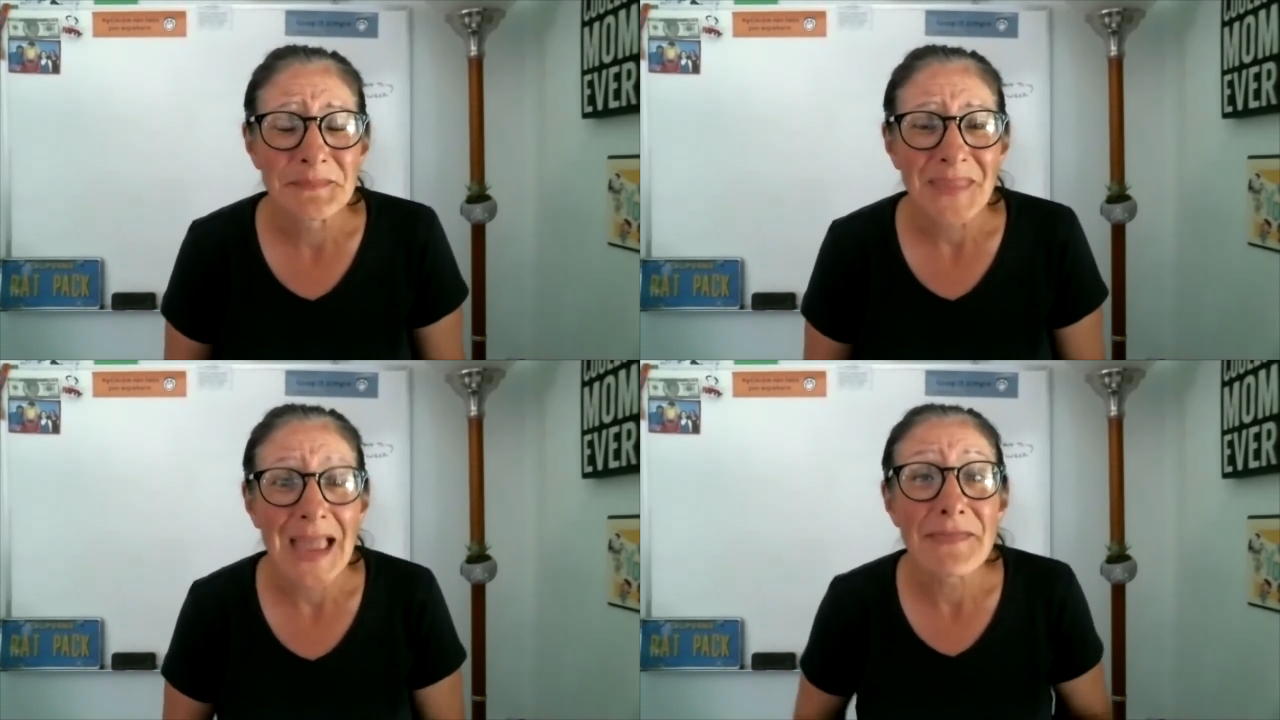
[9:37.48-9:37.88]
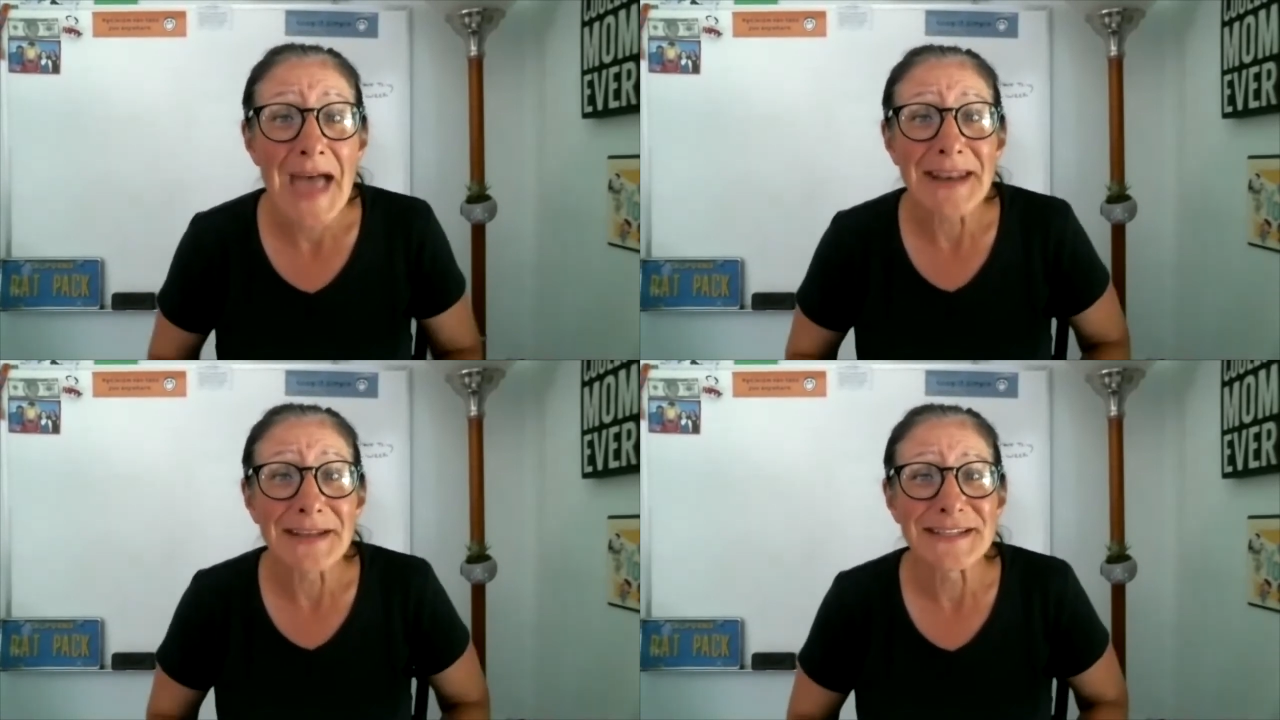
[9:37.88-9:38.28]
And
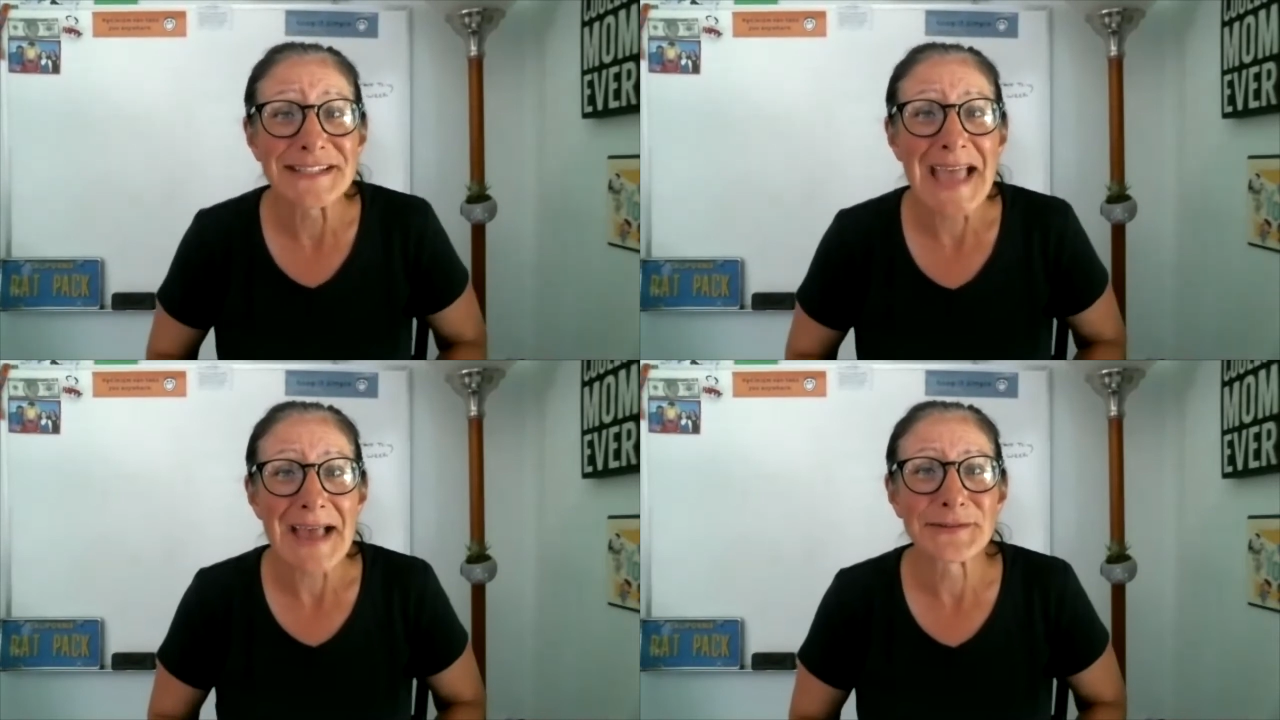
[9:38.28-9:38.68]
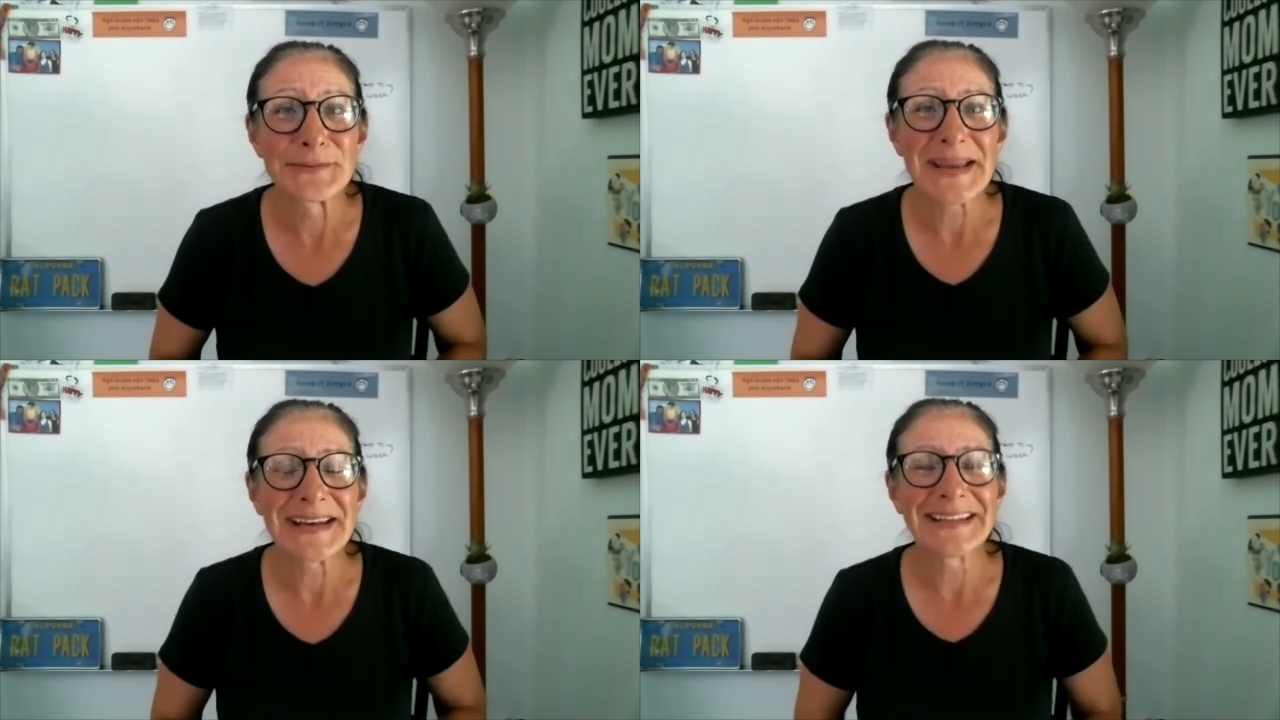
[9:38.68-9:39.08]
that is
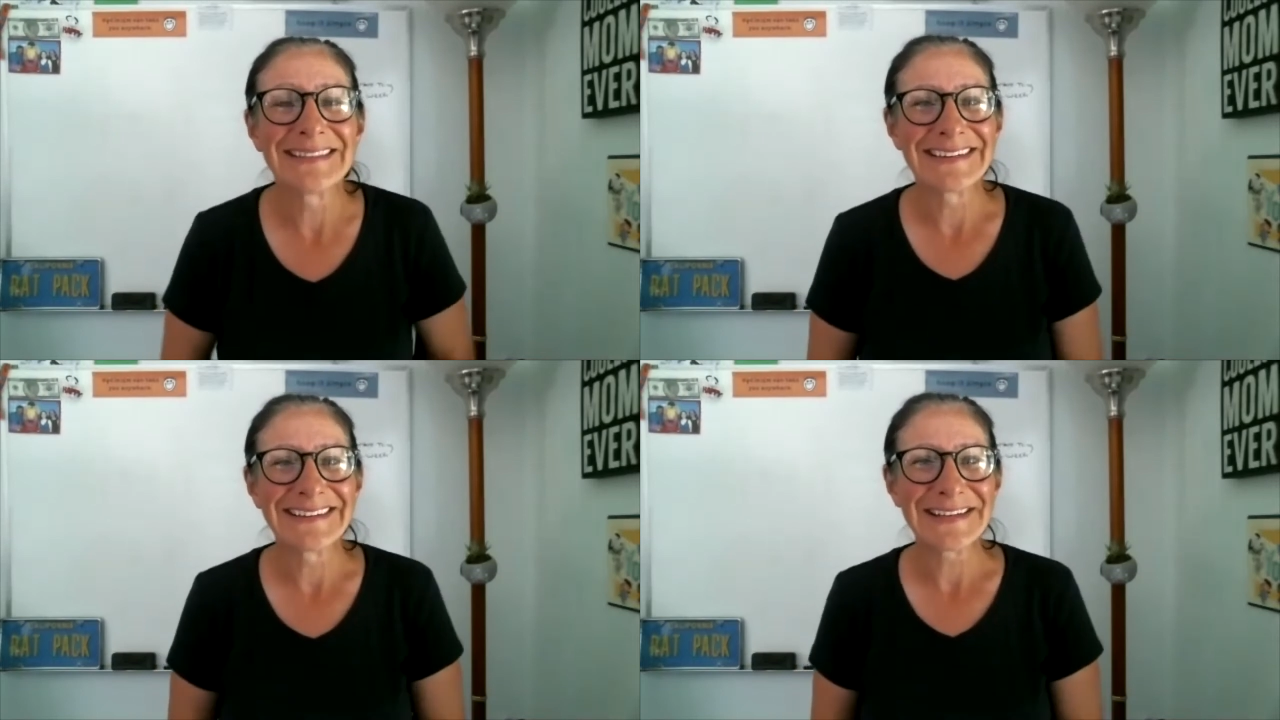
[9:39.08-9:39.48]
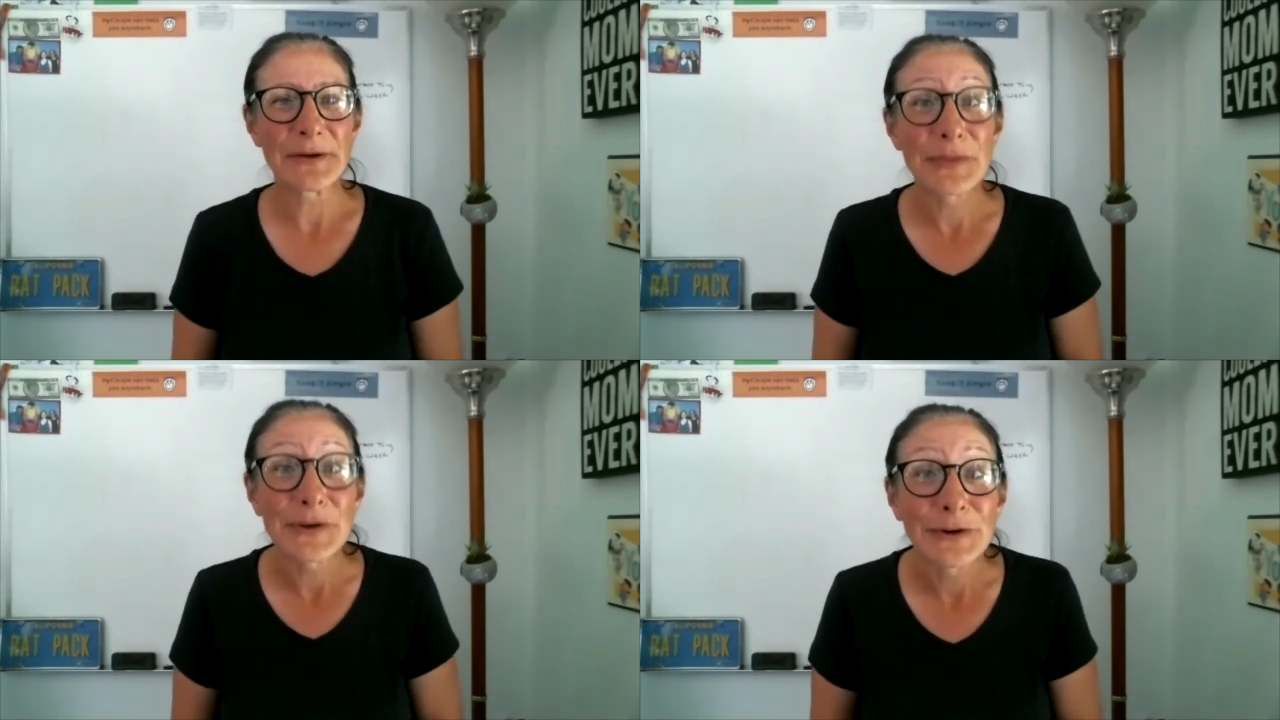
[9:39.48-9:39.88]
exacerbating
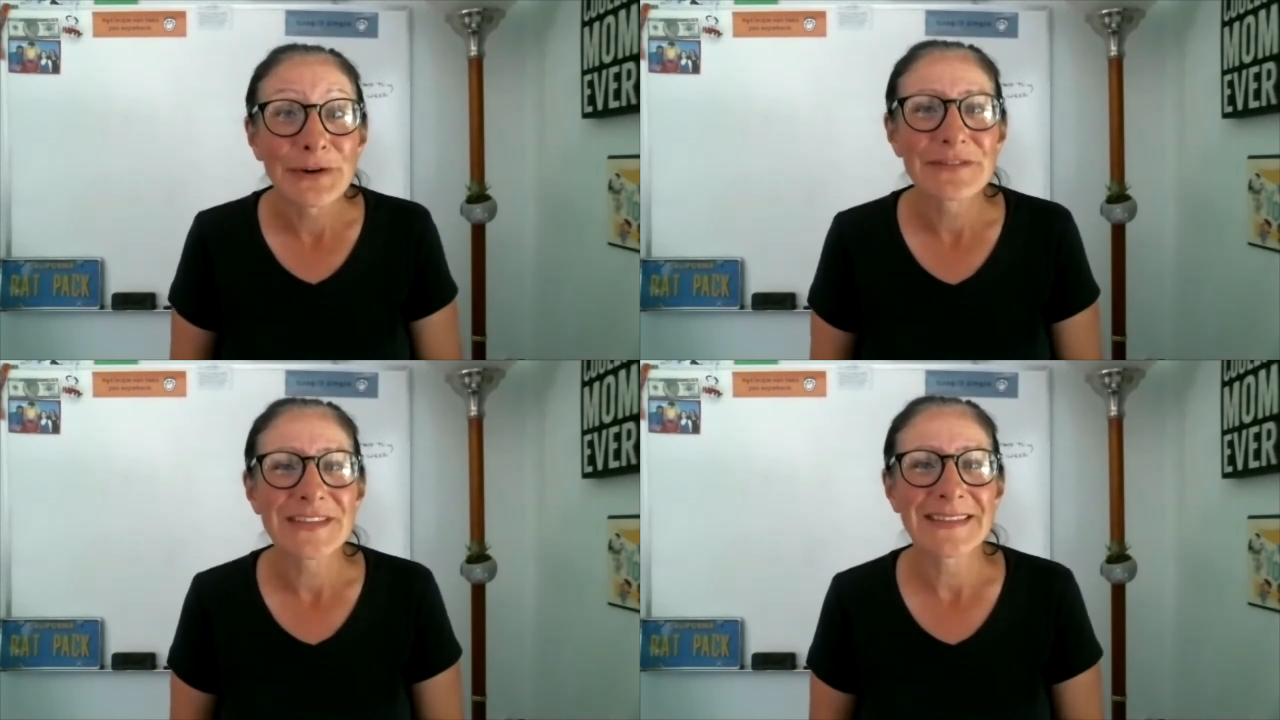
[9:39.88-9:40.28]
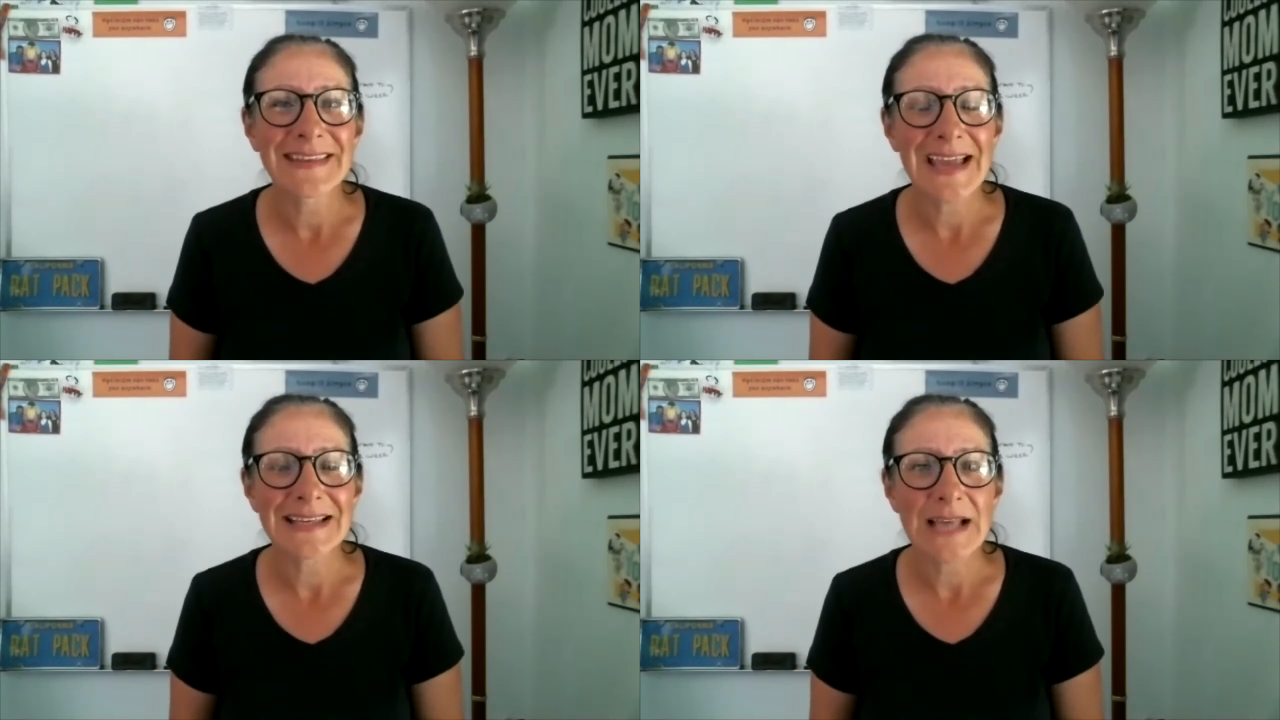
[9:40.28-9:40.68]
the nerves and
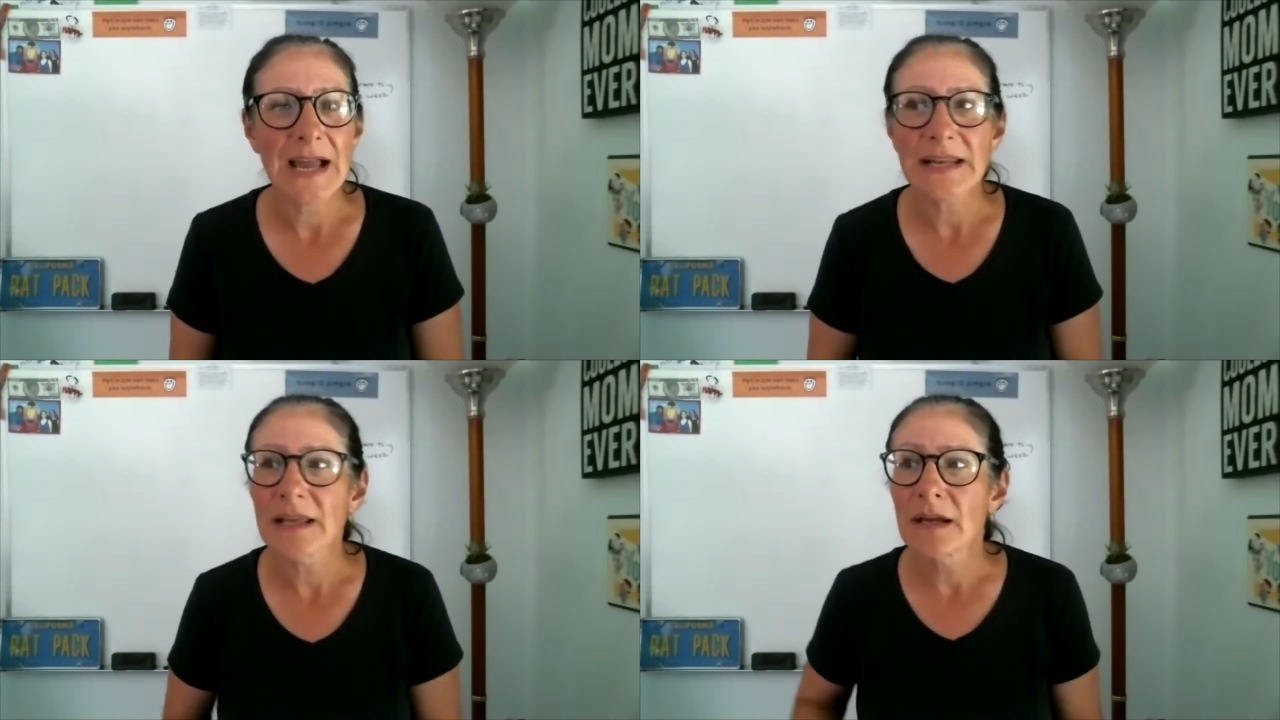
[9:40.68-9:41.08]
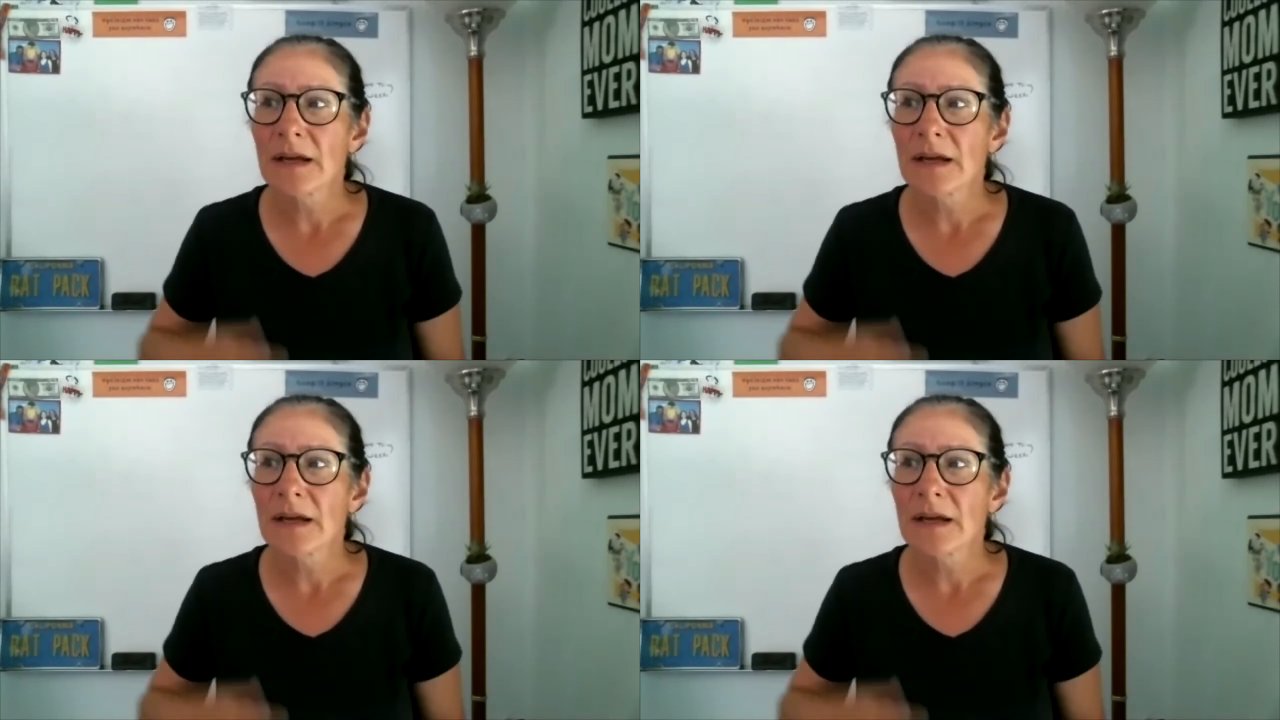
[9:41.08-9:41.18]
the anxiety.